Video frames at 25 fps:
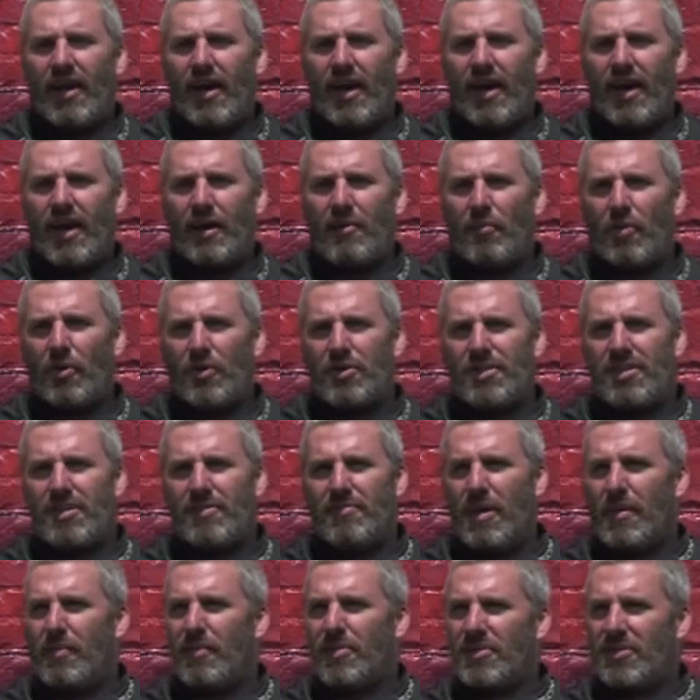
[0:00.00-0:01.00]
Uh, most of the
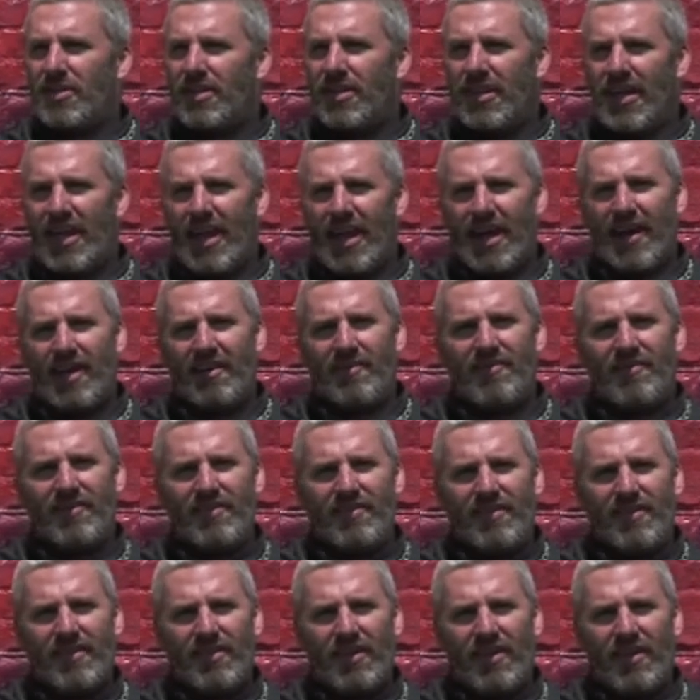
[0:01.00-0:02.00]
members of the C A V
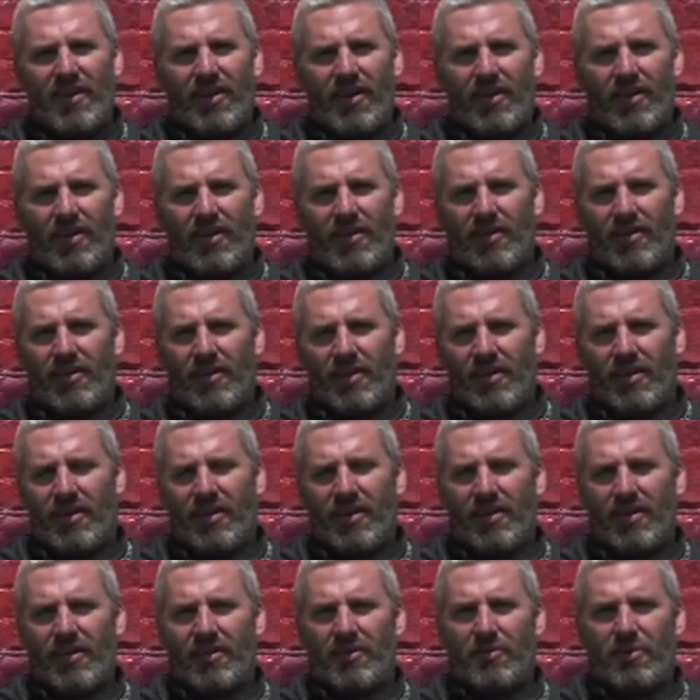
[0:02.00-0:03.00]
are
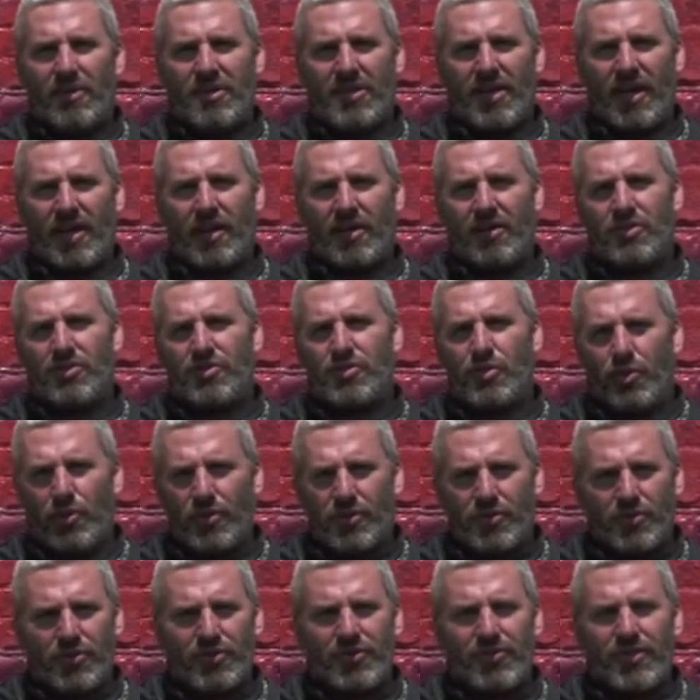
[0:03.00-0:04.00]
uh, retired
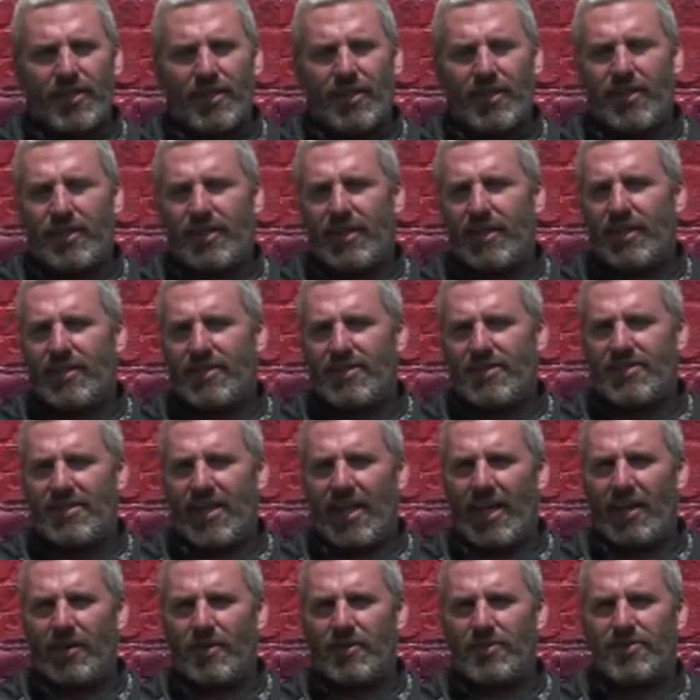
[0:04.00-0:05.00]
soldiers and uh,
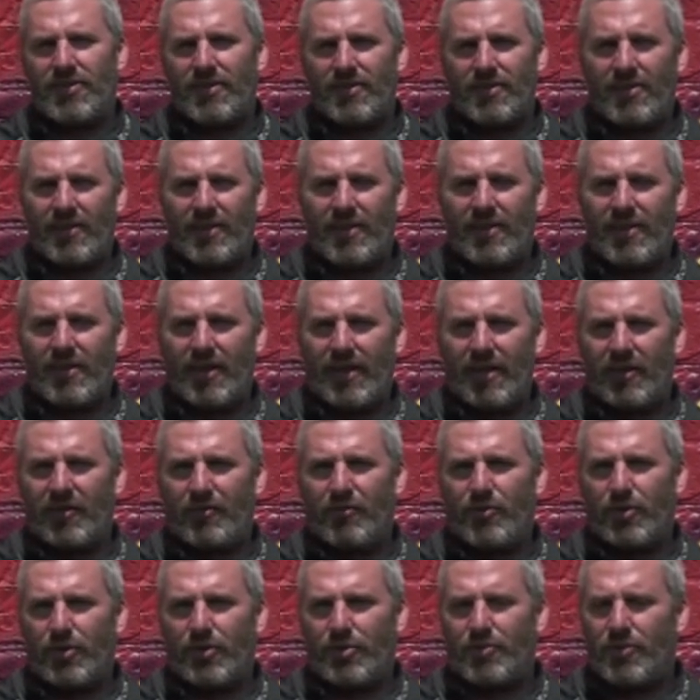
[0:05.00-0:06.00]
sailors and uh, Air
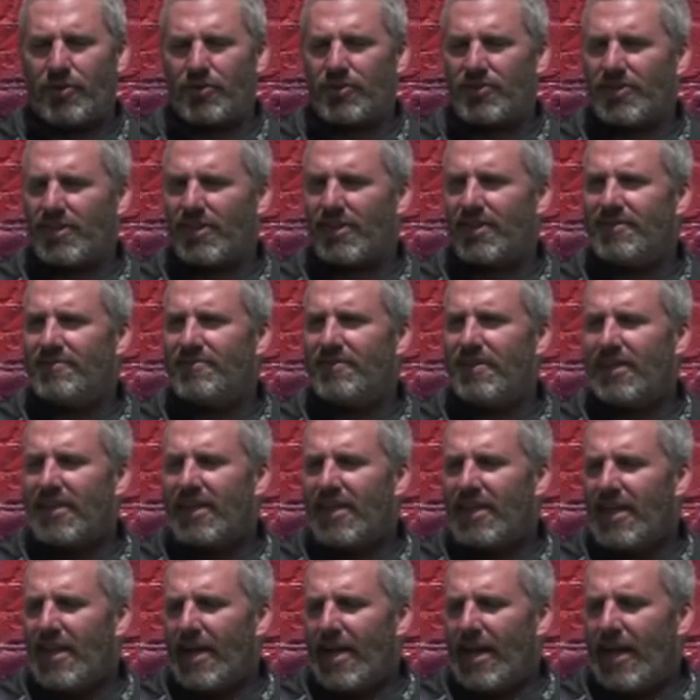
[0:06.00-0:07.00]
Force personnel.
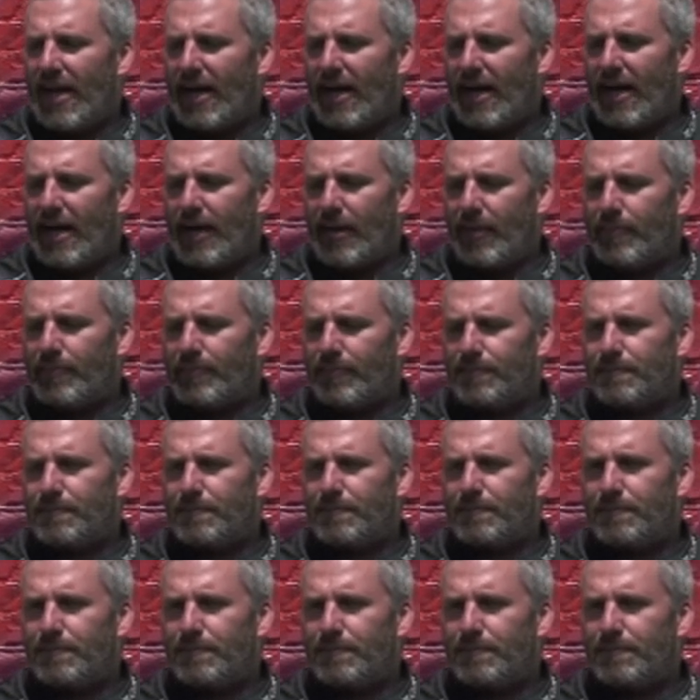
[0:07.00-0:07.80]
Um,